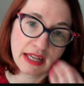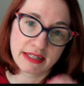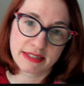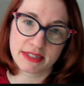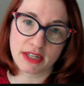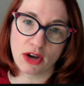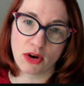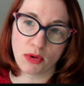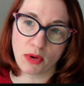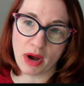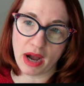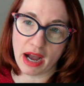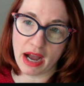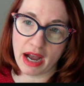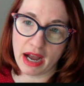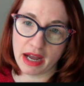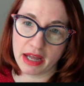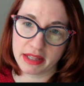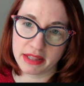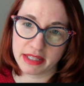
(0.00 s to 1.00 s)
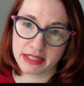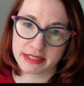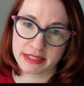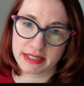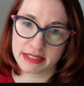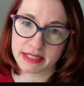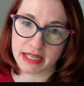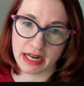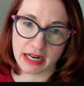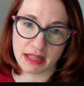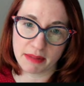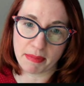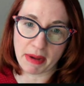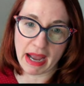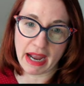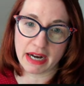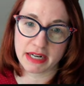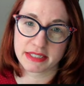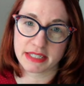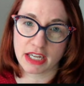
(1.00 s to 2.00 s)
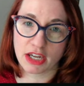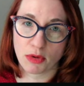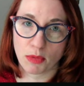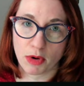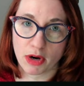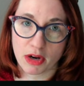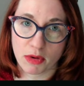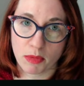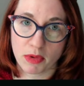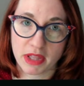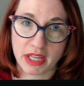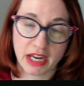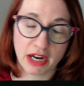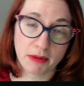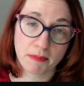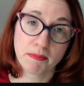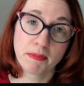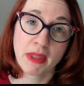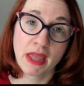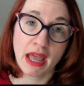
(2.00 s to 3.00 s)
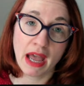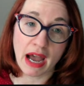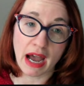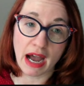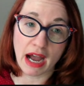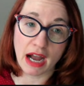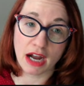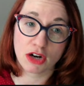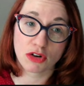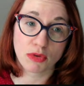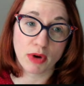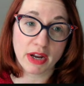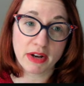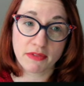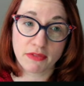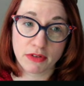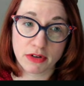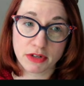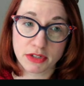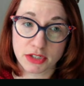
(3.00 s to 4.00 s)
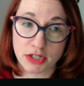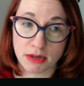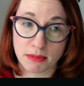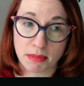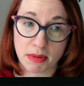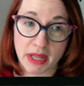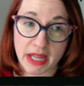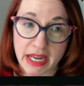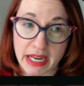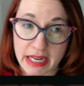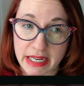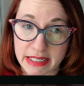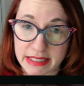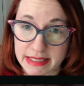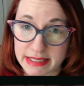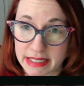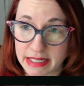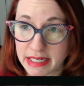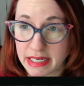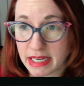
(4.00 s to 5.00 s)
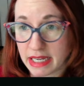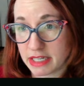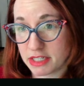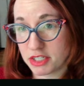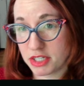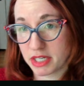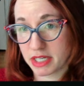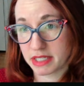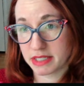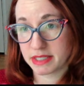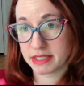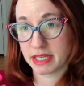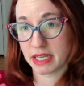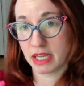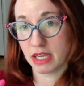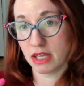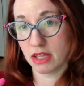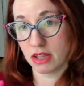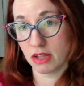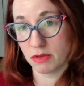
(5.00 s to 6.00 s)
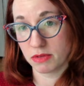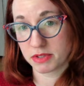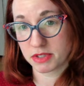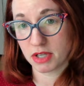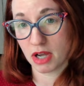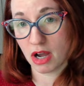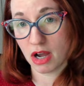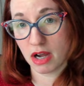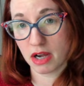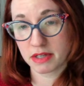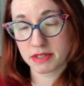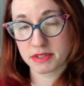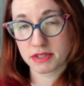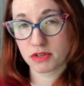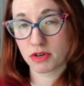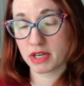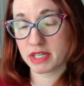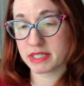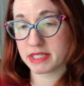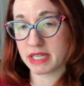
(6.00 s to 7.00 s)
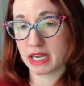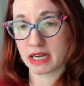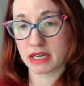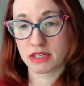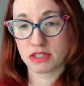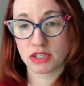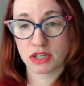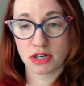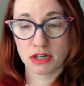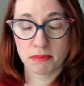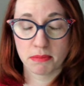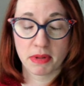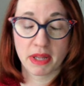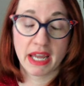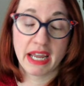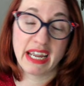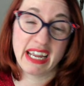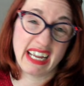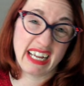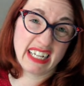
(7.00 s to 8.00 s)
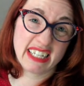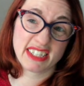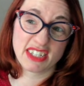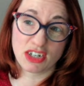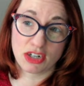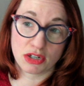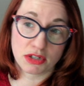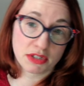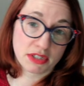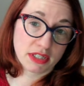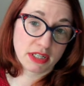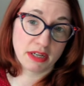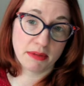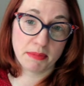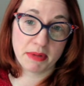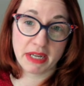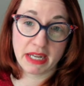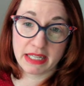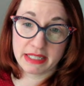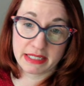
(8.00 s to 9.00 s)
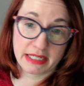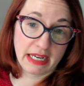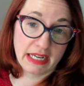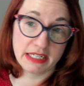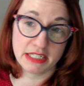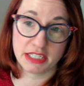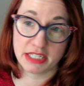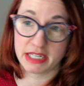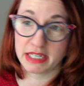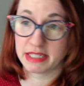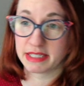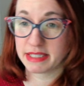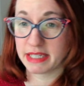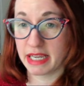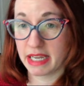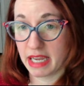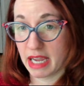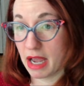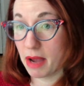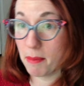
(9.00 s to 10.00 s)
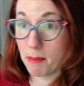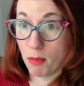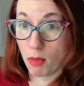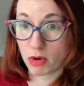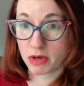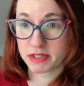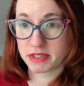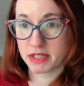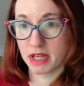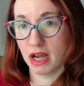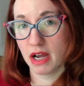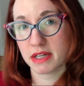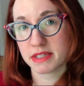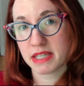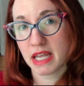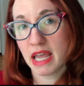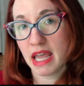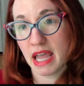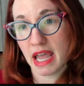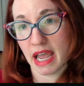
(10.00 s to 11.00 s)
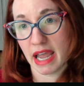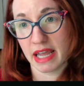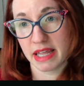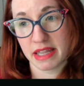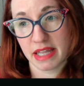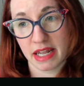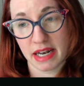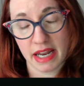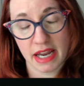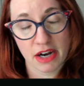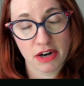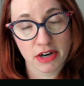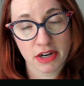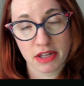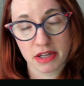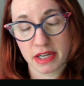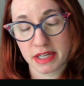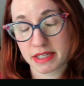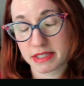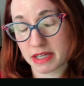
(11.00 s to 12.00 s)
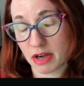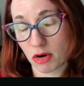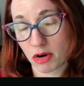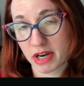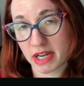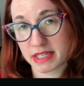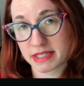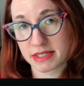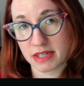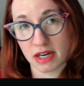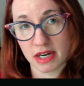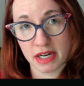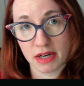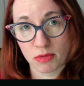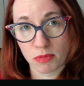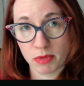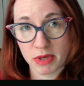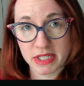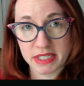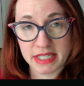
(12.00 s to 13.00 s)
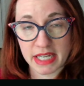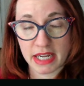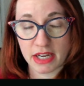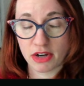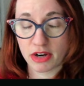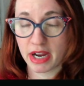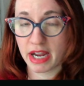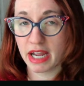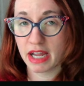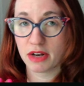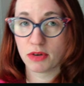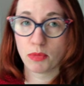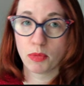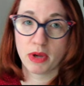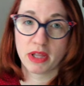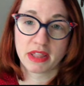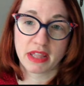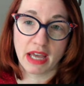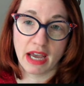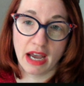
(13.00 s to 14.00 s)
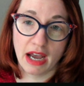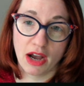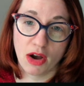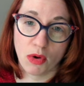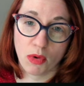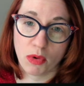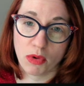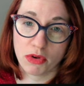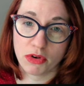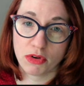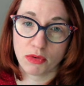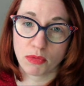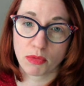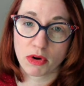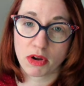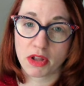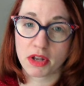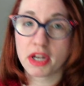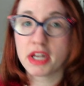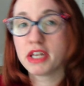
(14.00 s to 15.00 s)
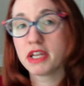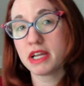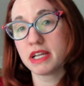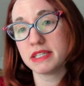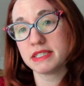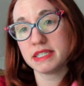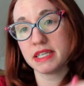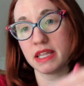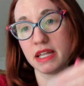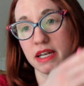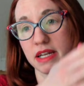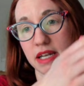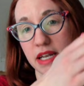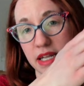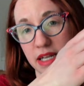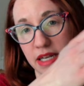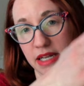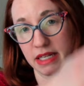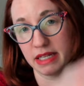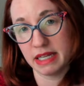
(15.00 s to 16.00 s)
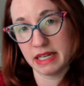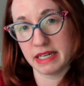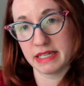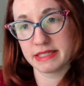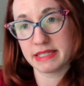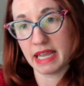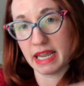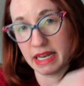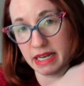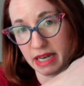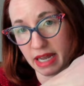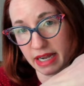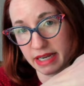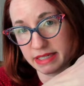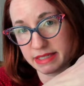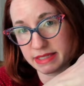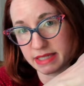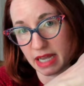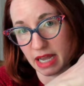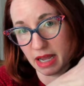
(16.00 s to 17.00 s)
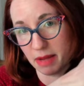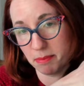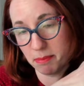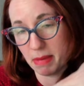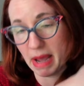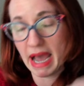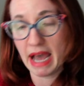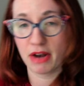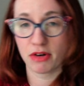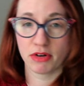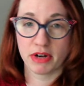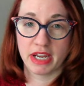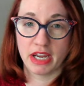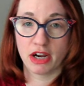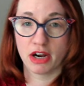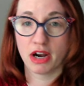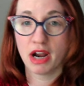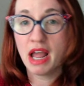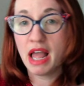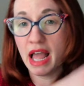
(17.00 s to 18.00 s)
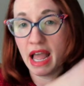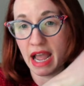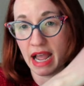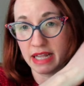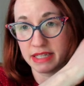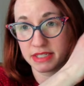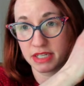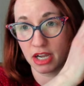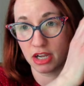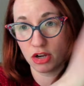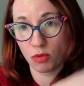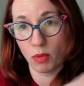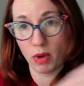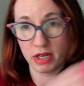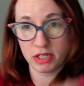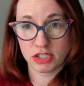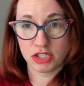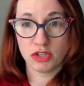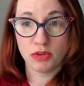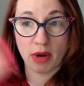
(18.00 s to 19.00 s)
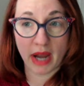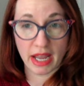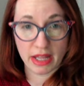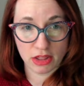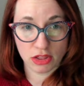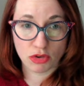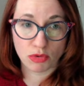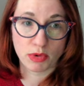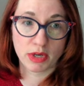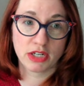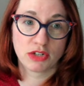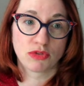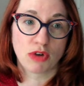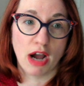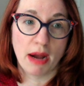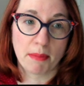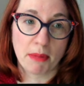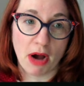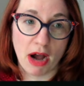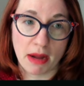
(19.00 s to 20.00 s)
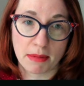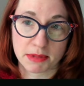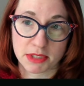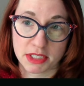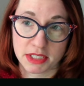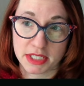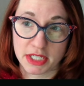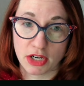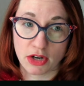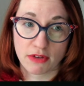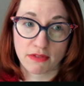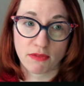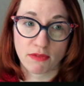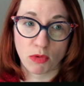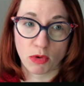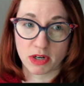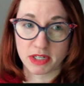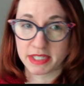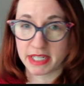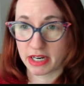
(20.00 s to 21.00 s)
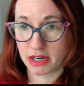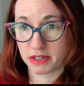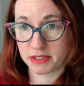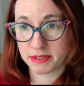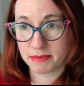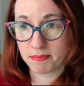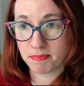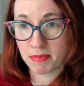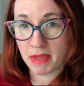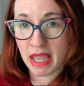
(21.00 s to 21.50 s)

So this is kind of the package that you're working with here. Great first turn play is Cindy, as she can sing you those songs. Great second turn play is Ursula, because again, she can sing you more songs. And then Ariel or Gaston can reset your hand with a whole new world. And you can see that it is a nice pattern here, as you get your 1, 2, and 3 drop options here for singers.